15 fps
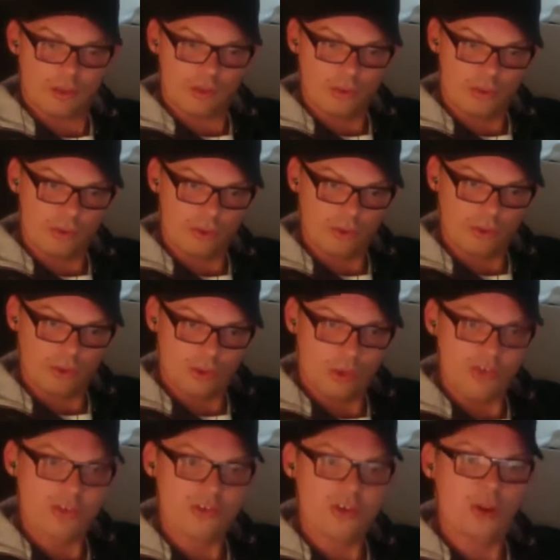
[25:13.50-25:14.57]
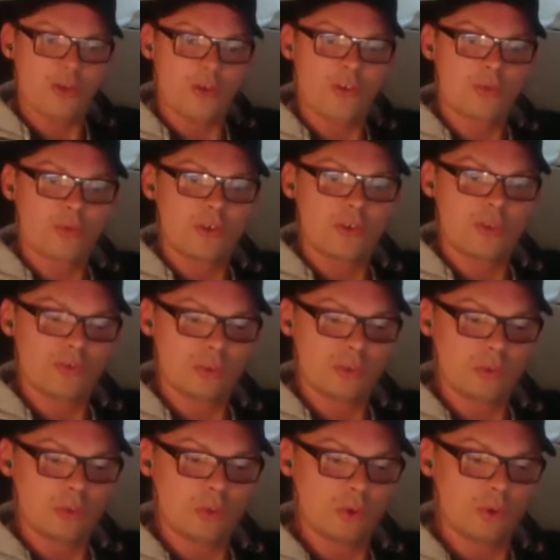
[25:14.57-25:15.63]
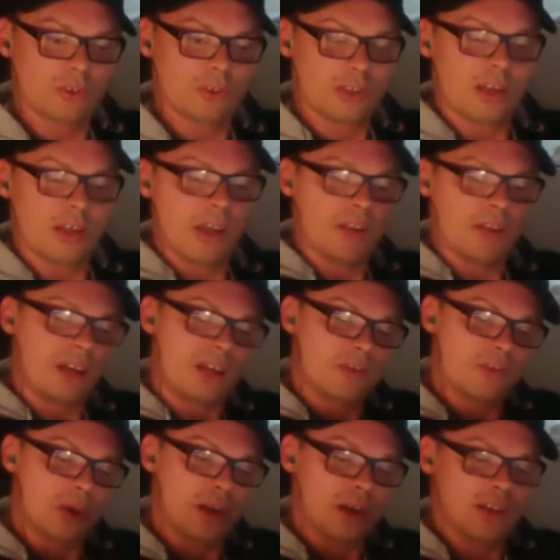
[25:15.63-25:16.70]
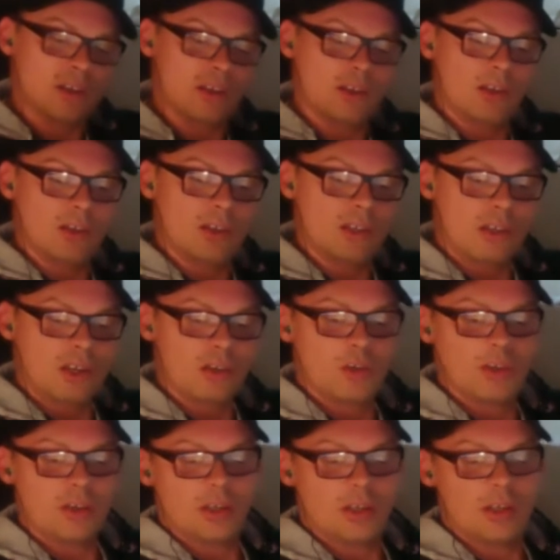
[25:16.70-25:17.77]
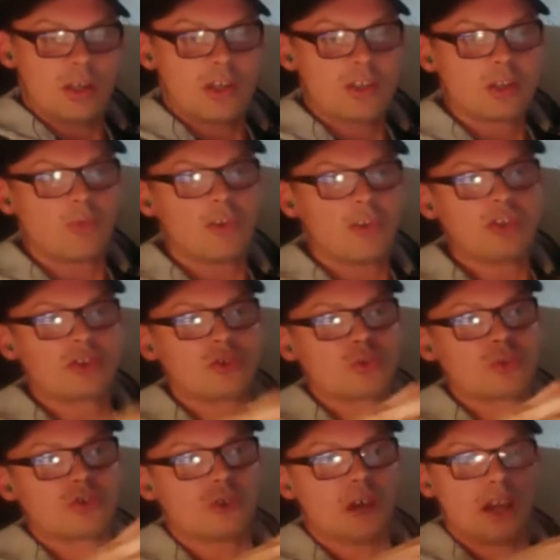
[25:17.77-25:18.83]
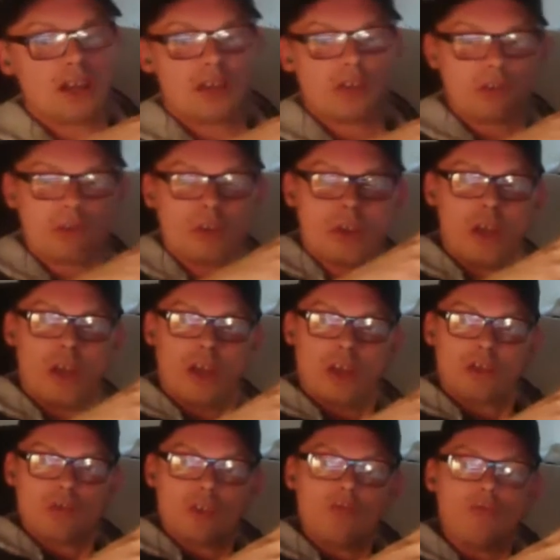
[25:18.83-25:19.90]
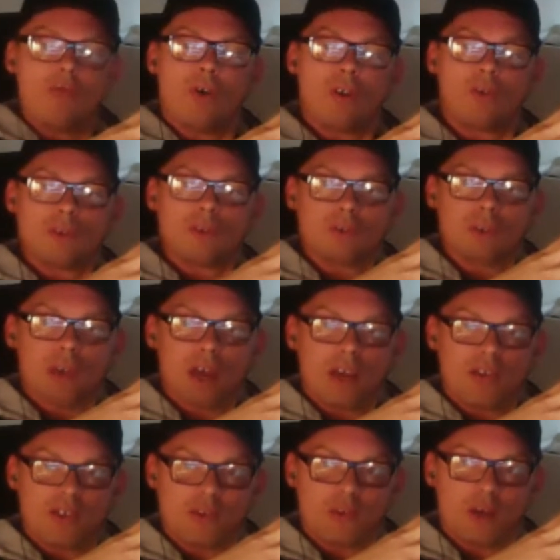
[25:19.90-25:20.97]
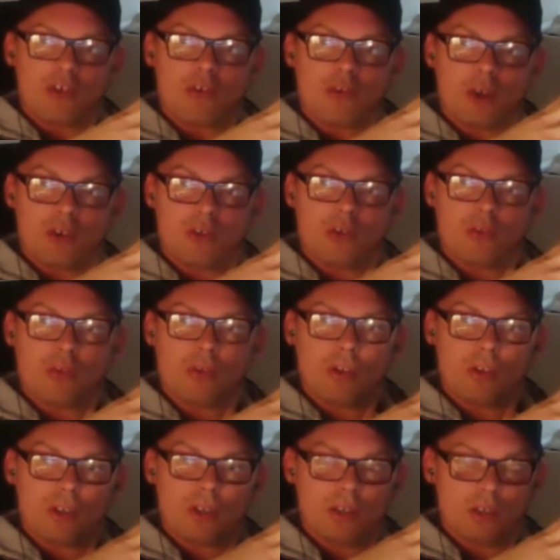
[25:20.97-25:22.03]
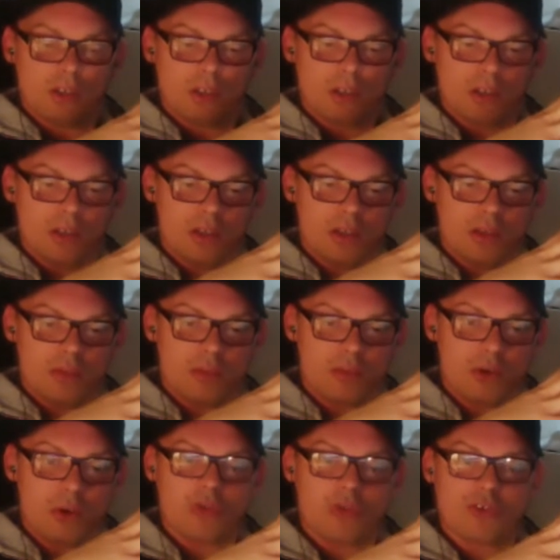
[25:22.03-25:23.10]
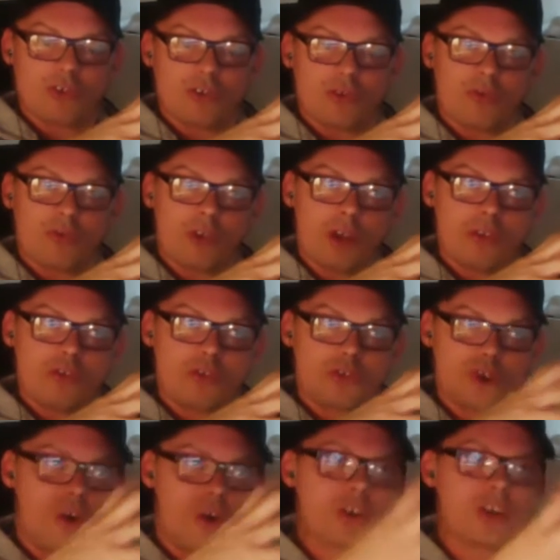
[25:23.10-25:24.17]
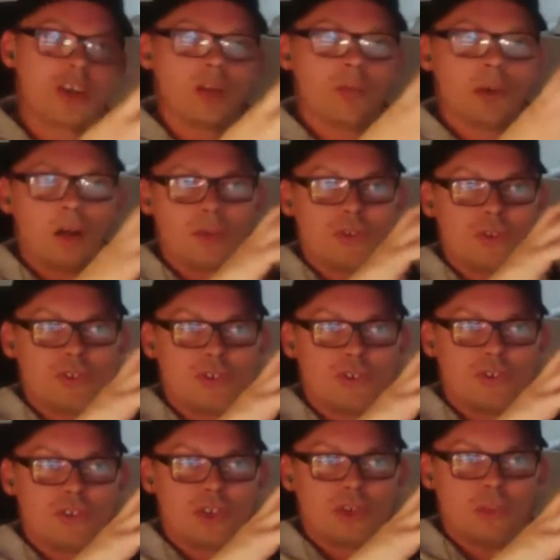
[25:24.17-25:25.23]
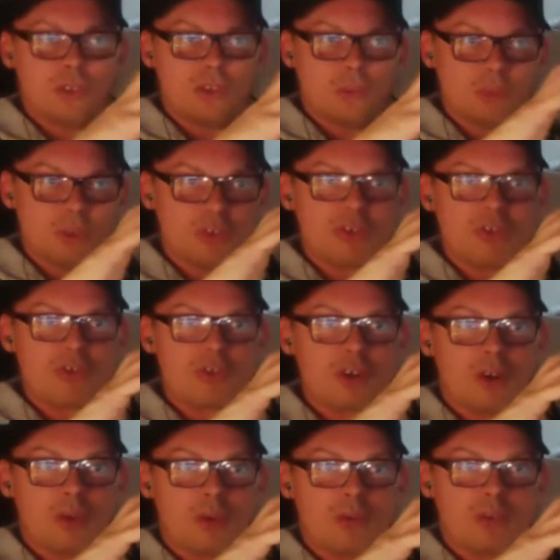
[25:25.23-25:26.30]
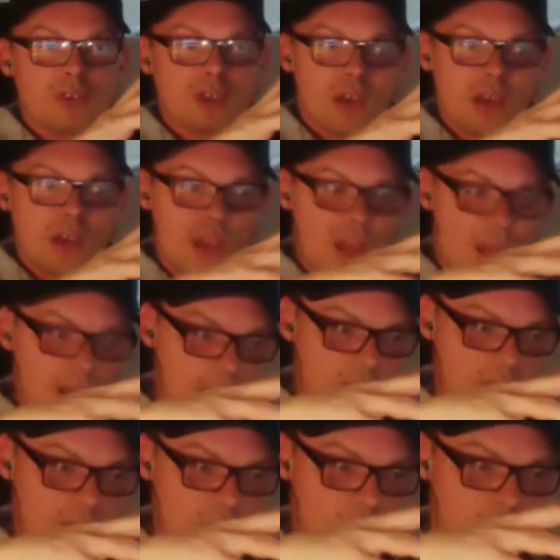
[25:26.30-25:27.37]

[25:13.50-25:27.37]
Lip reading: So the business goals are very, very important, and that's why here in Agile Ventures we try to involve you guys as much as possible in the process of talking about the system and the business goals, and we